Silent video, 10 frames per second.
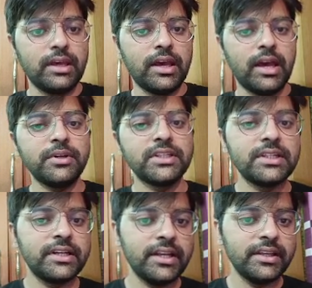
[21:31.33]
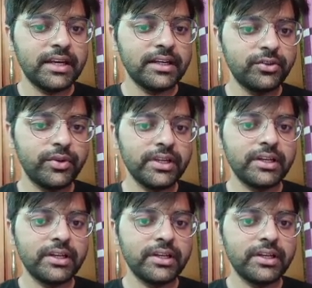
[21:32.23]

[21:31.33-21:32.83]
I'm considering that you will